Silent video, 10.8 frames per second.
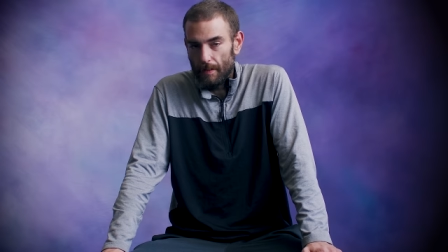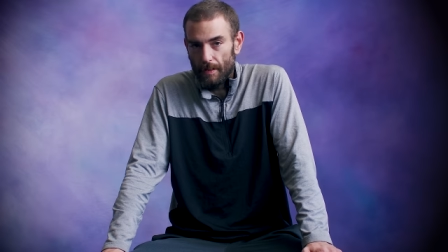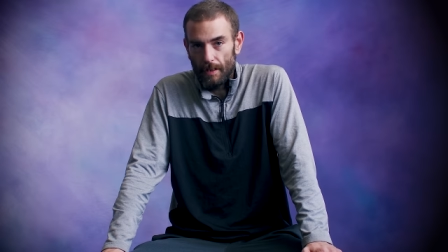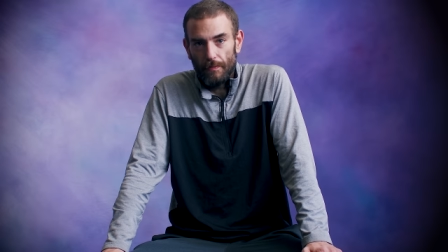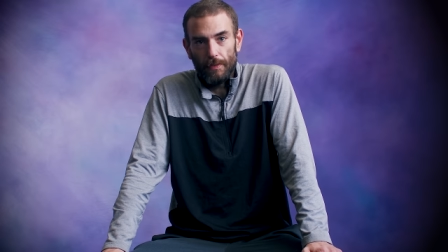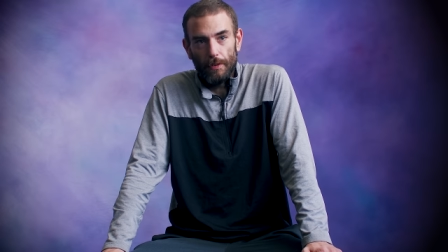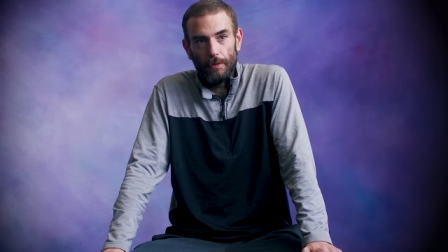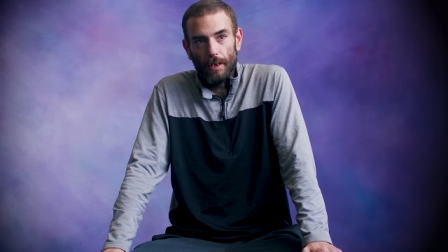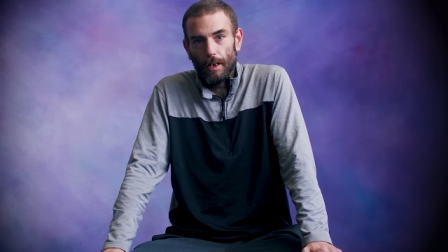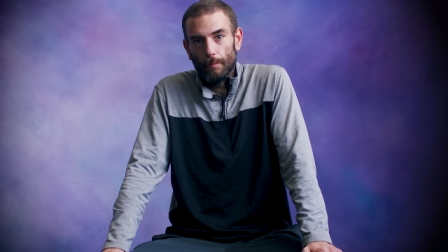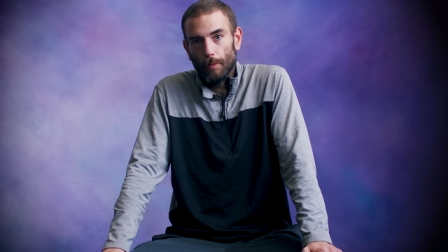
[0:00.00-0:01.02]
the few
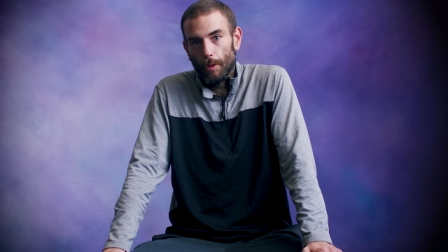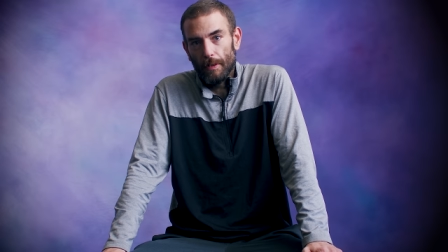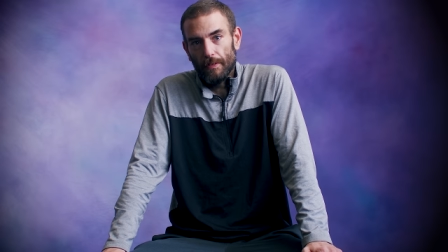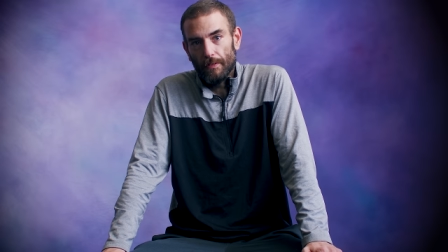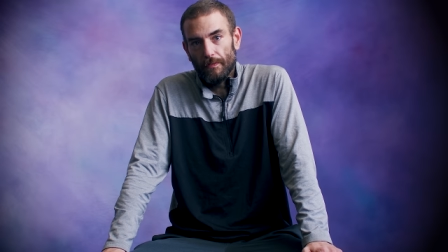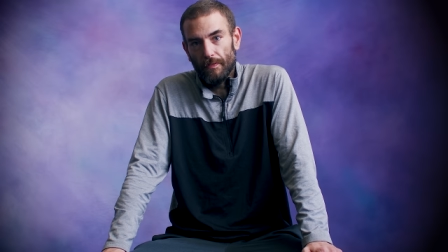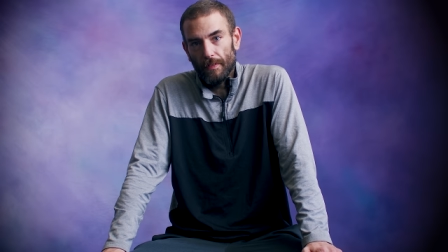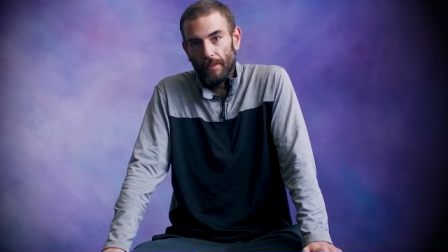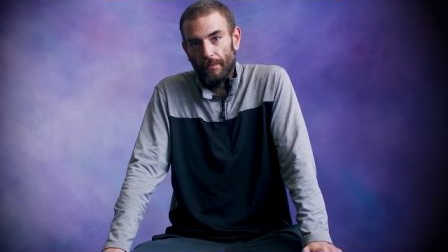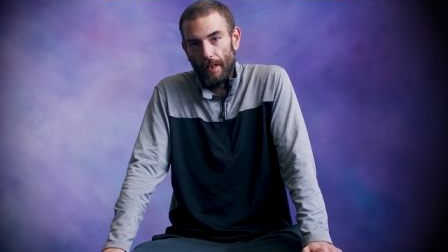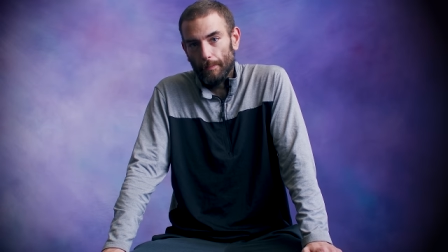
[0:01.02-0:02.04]
non Mormon
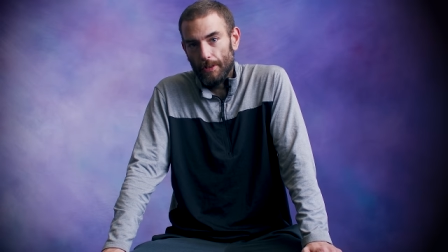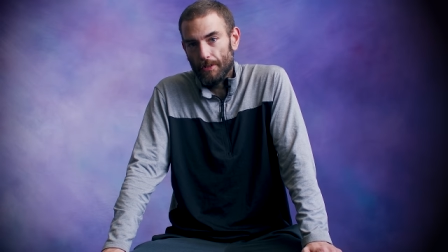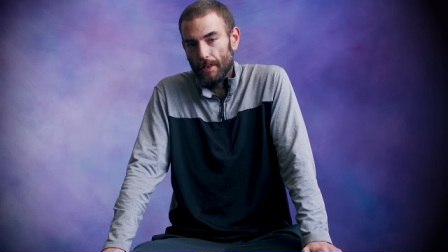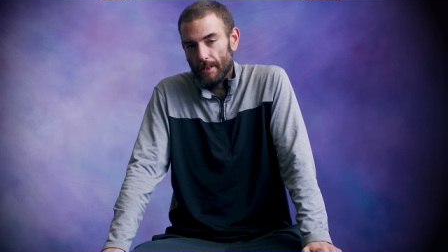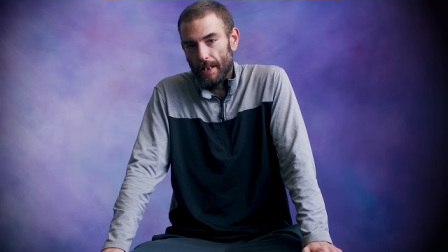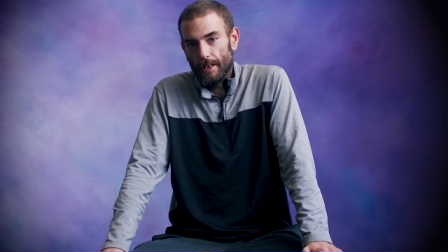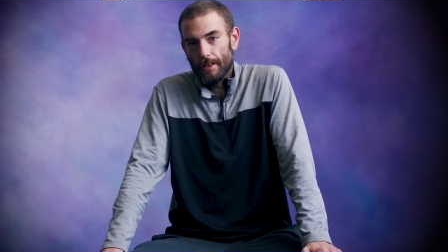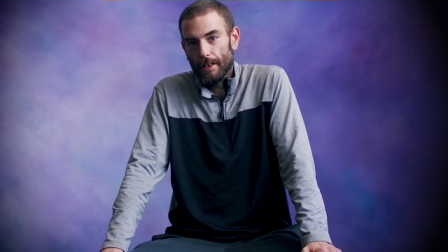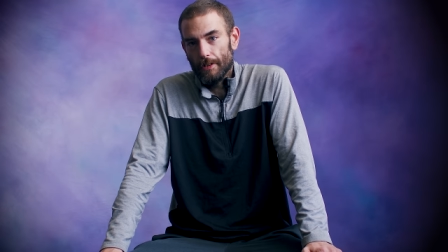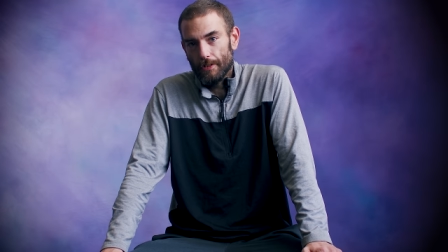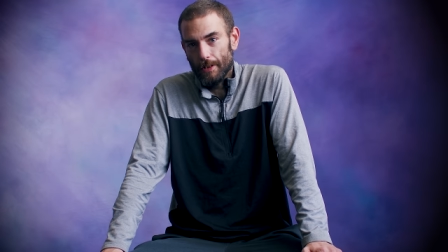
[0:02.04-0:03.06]
families in that
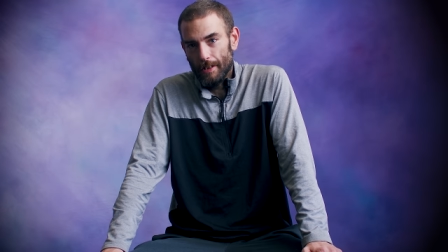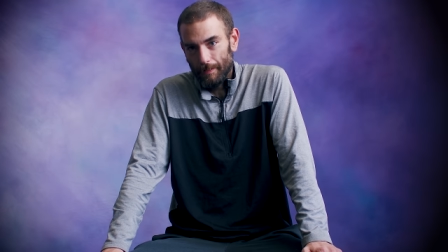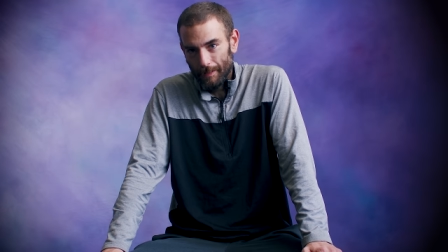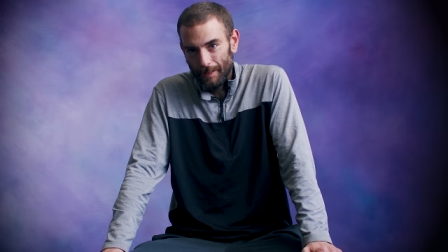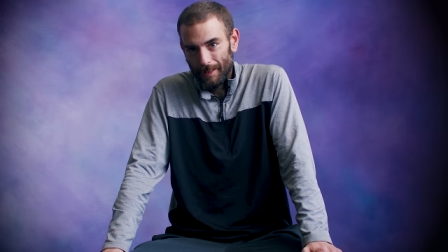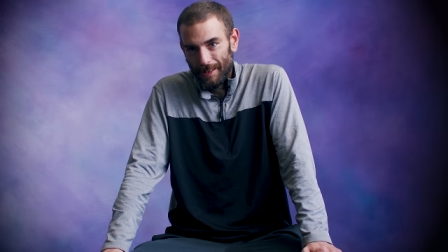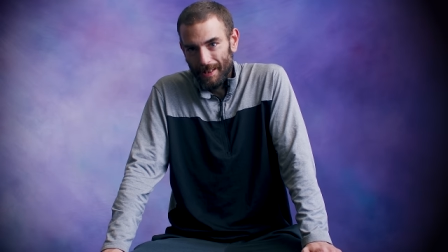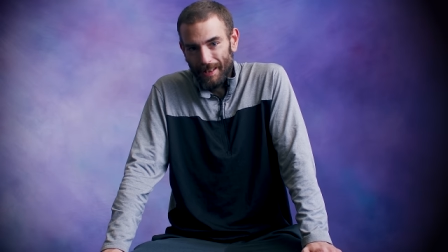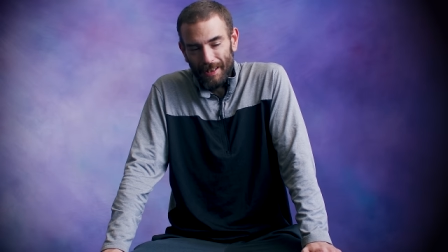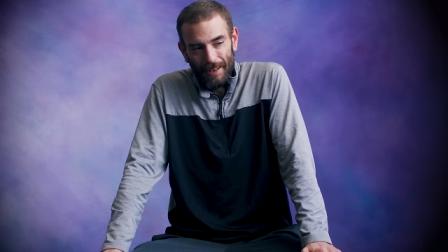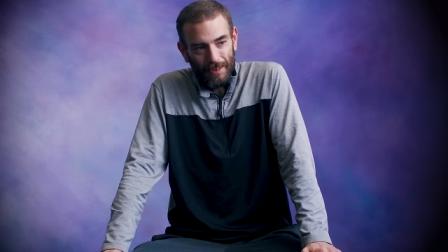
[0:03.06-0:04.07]
entire city.
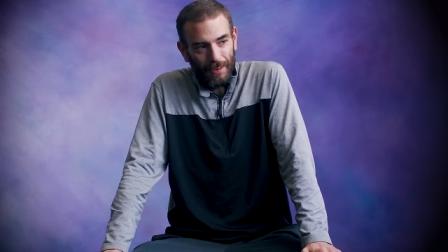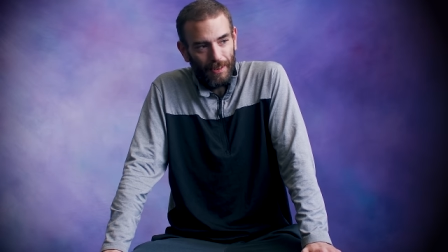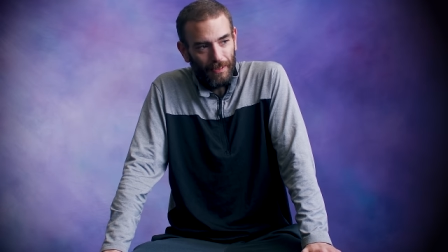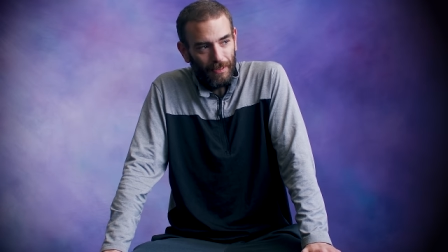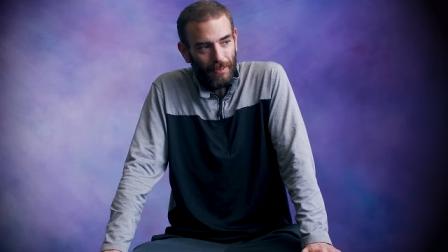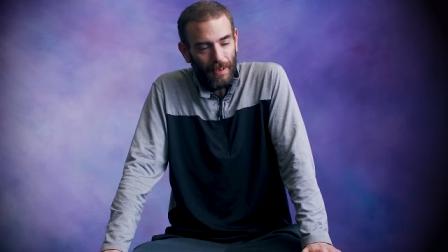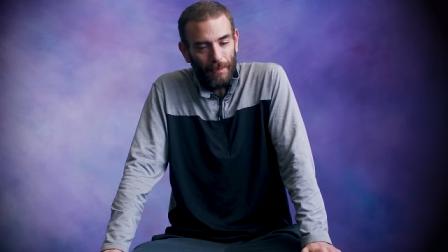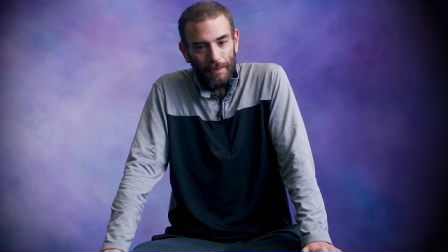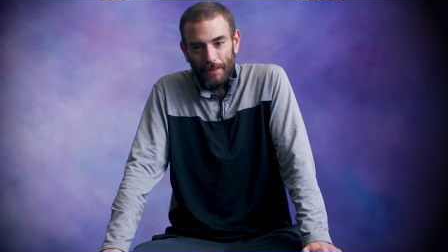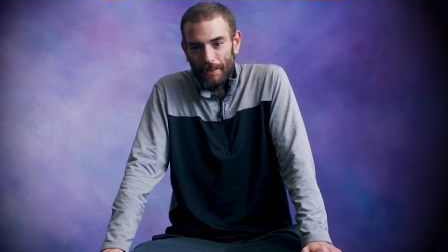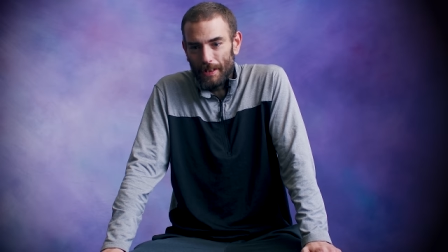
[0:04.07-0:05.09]
So that
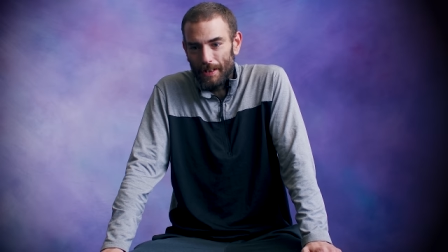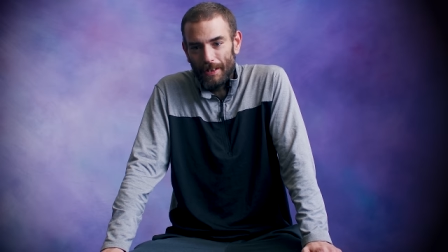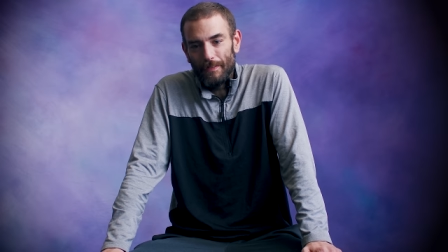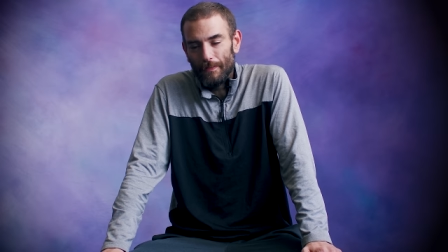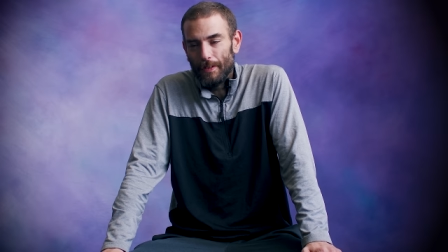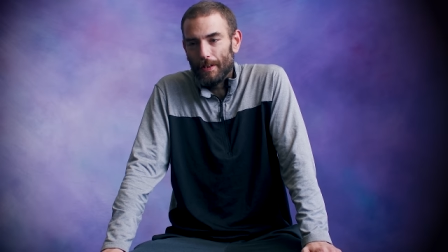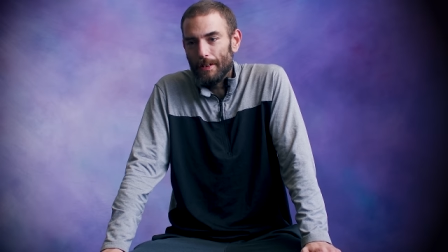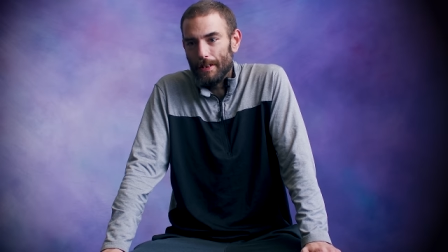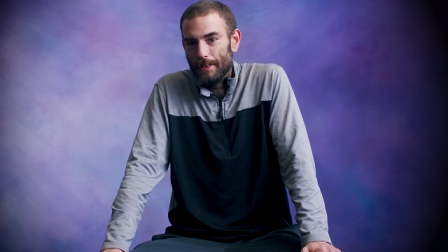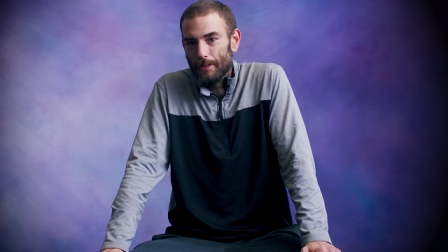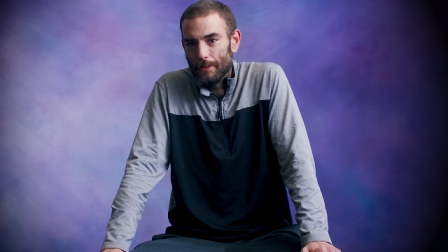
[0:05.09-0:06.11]
was uh,
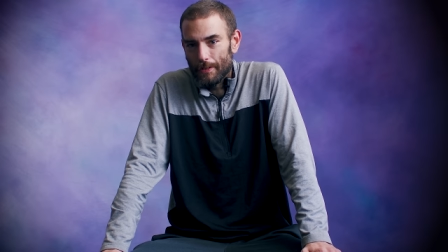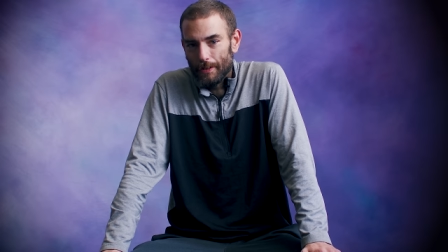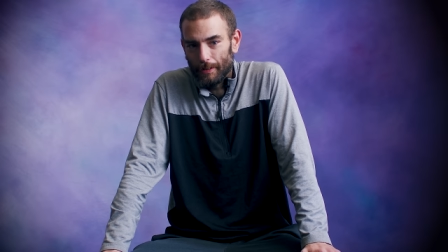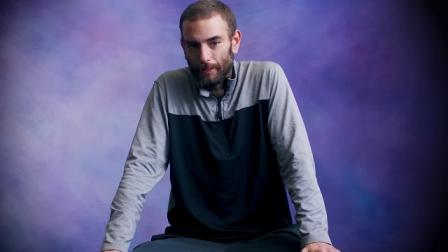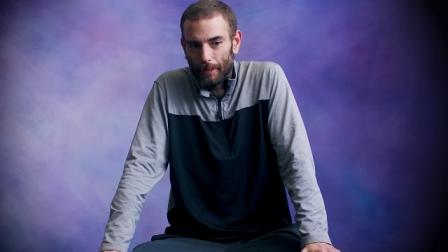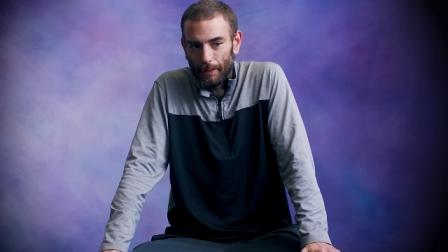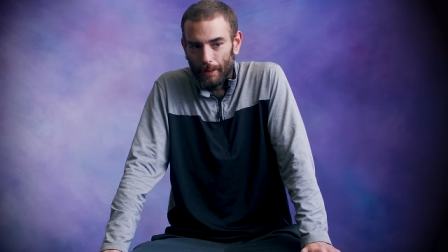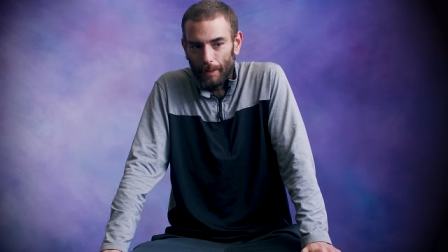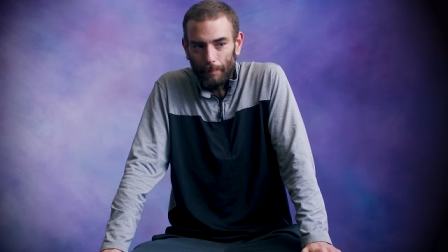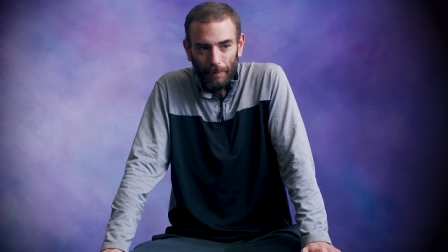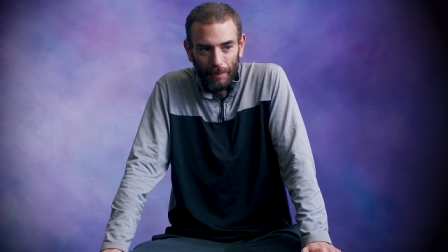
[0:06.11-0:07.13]
very interesting growing up.